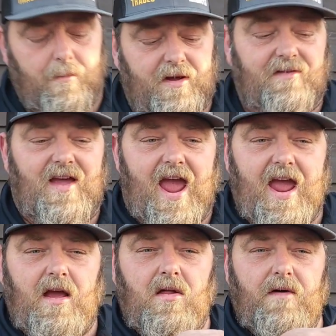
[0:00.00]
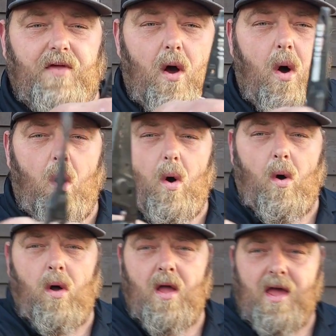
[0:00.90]
because the angle of the
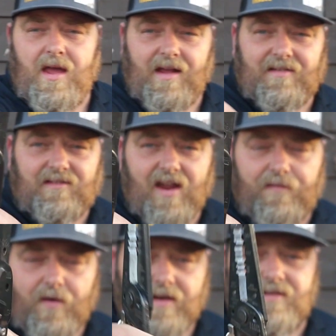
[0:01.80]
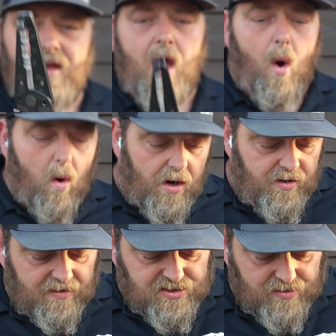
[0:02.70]
hole is different. Or
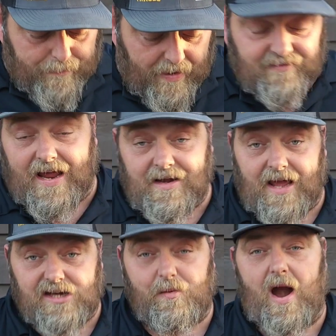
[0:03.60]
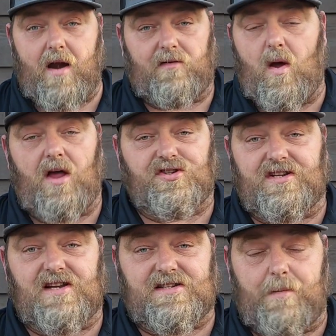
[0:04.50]
you can strip a 10 gauge wire as well,
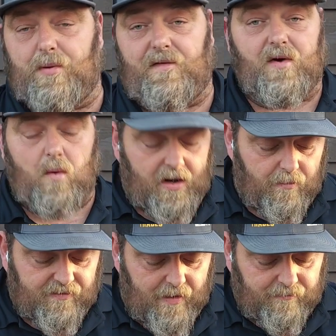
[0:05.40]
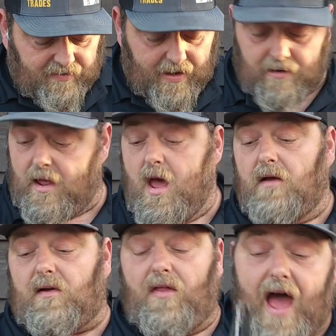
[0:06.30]
just as simple if you're working with something 10.
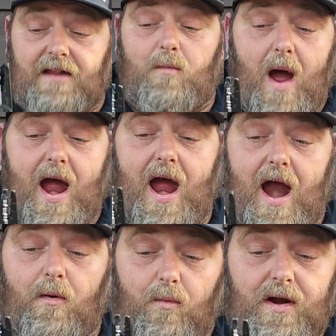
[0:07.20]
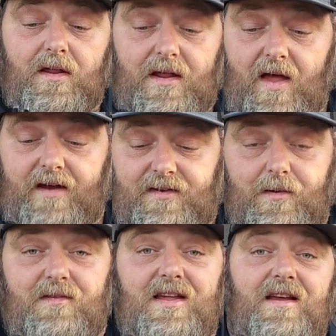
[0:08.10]
So that's why I really like to
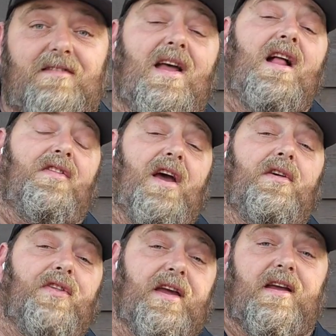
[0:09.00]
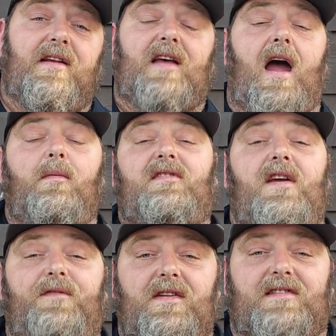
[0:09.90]
use these. The other thing is I always
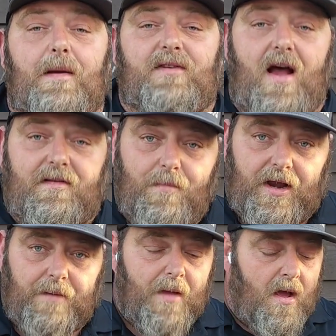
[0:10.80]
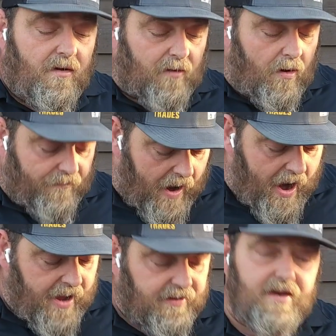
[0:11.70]
say footsteps cost money. So if
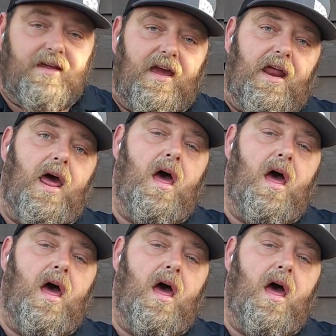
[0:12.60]
I can get